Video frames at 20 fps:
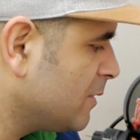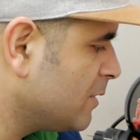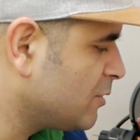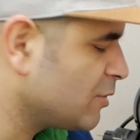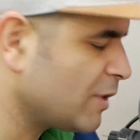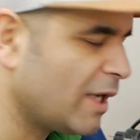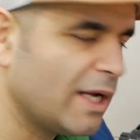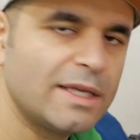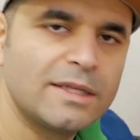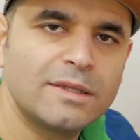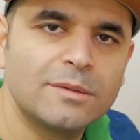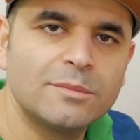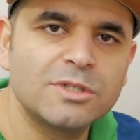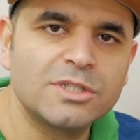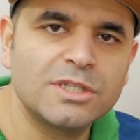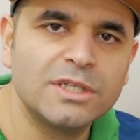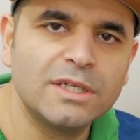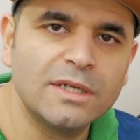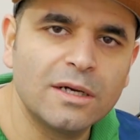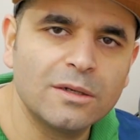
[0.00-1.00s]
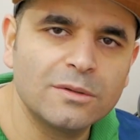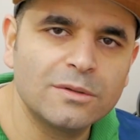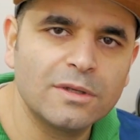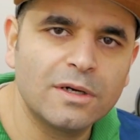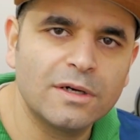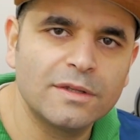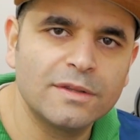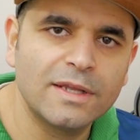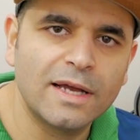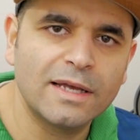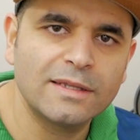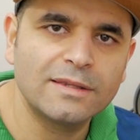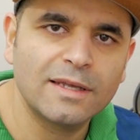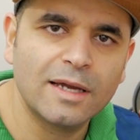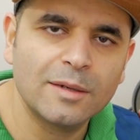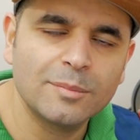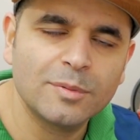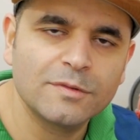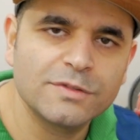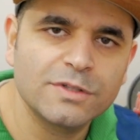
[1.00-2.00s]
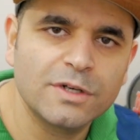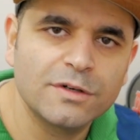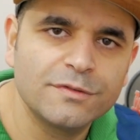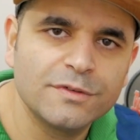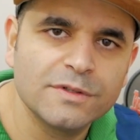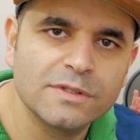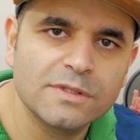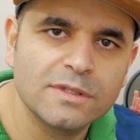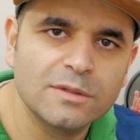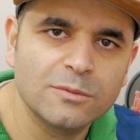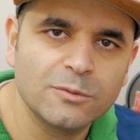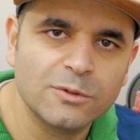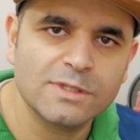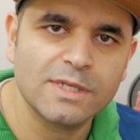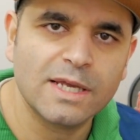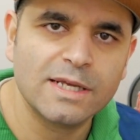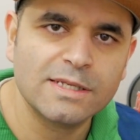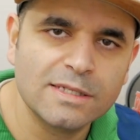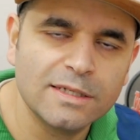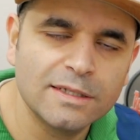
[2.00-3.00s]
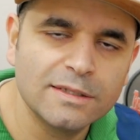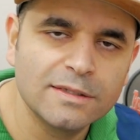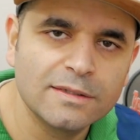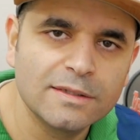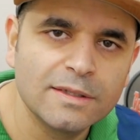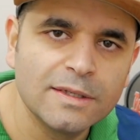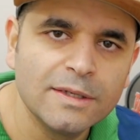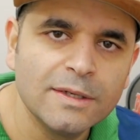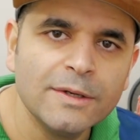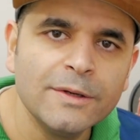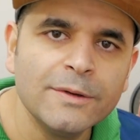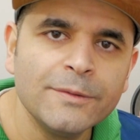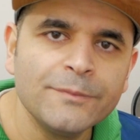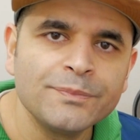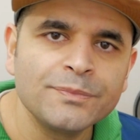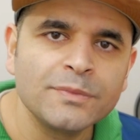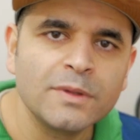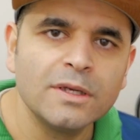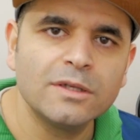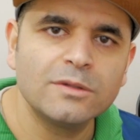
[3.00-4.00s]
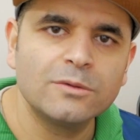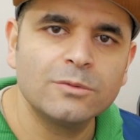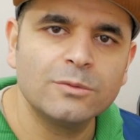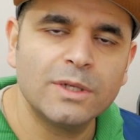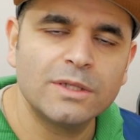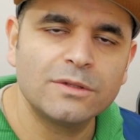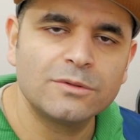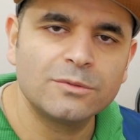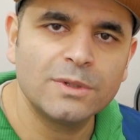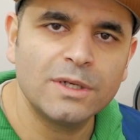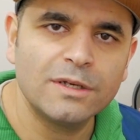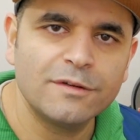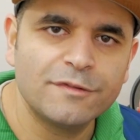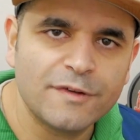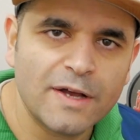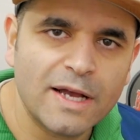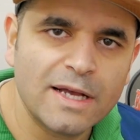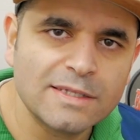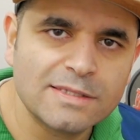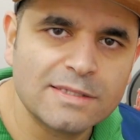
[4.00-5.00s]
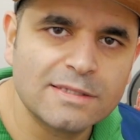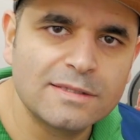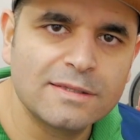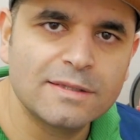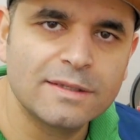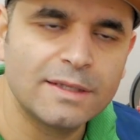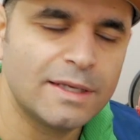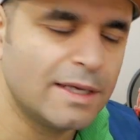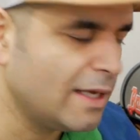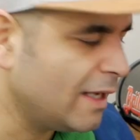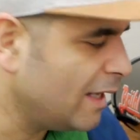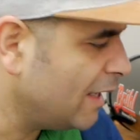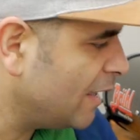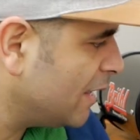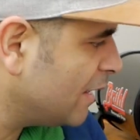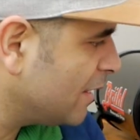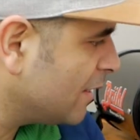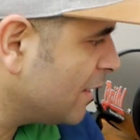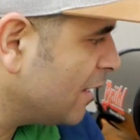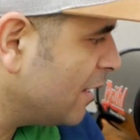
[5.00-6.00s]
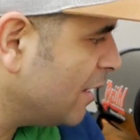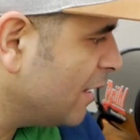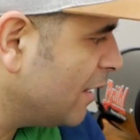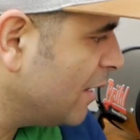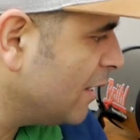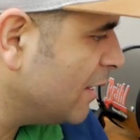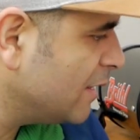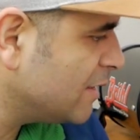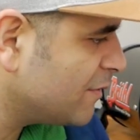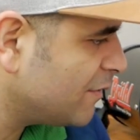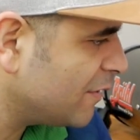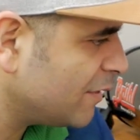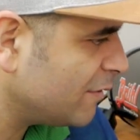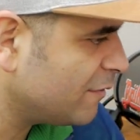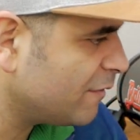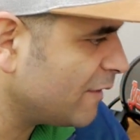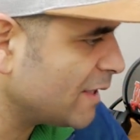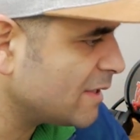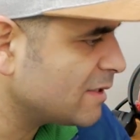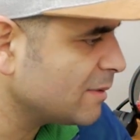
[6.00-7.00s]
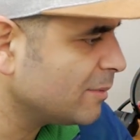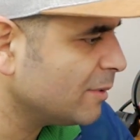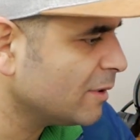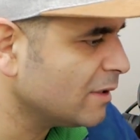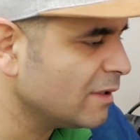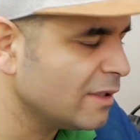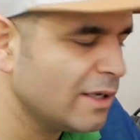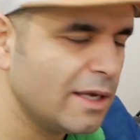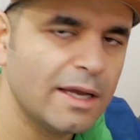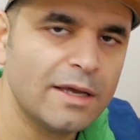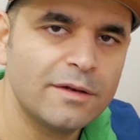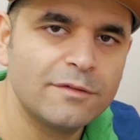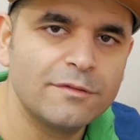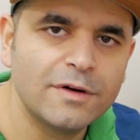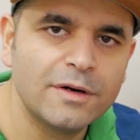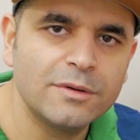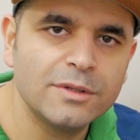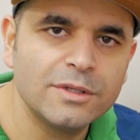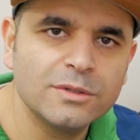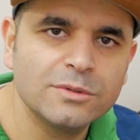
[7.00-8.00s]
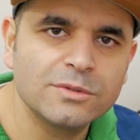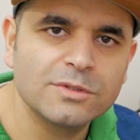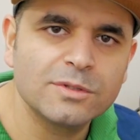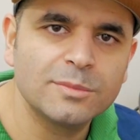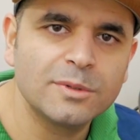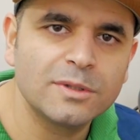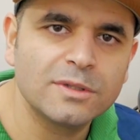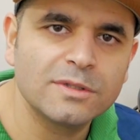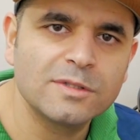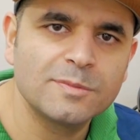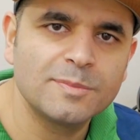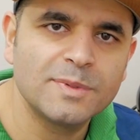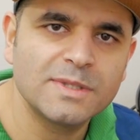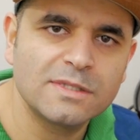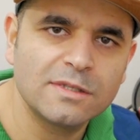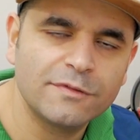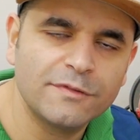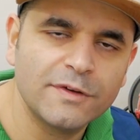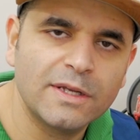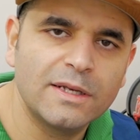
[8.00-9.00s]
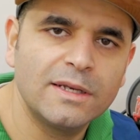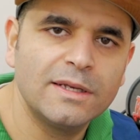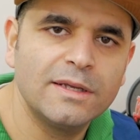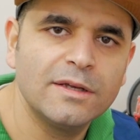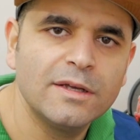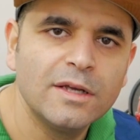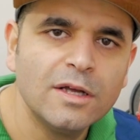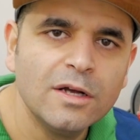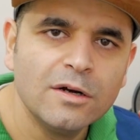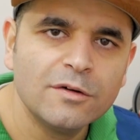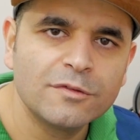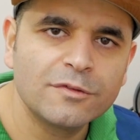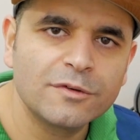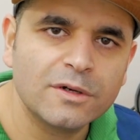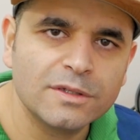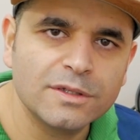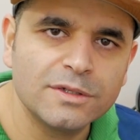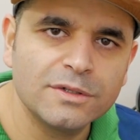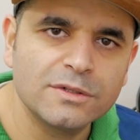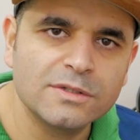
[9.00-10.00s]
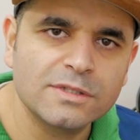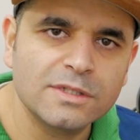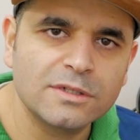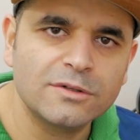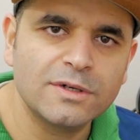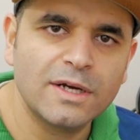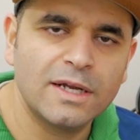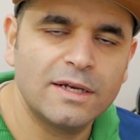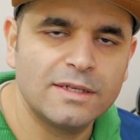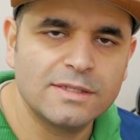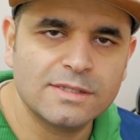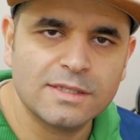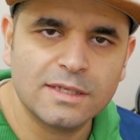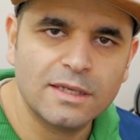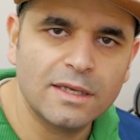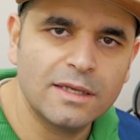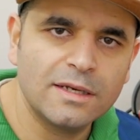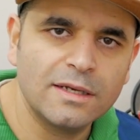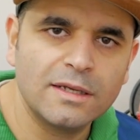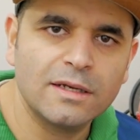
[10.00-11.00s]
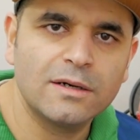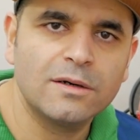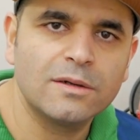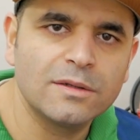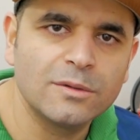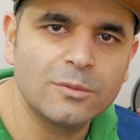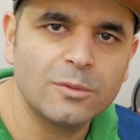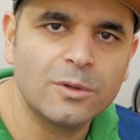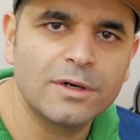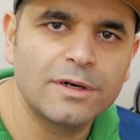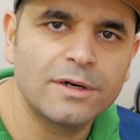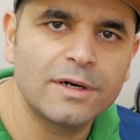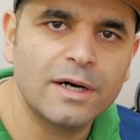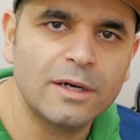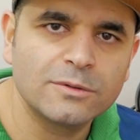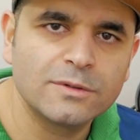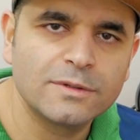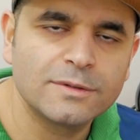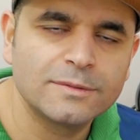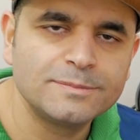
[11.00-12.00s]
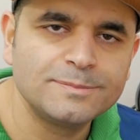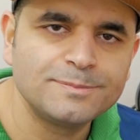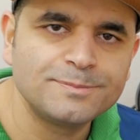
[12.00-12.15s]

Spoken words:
trying the machine out on that type of surface, it was excellent. It went really fast, and it's very flexible and very usable, specifically for all the nooks and crannies and getting all the water out.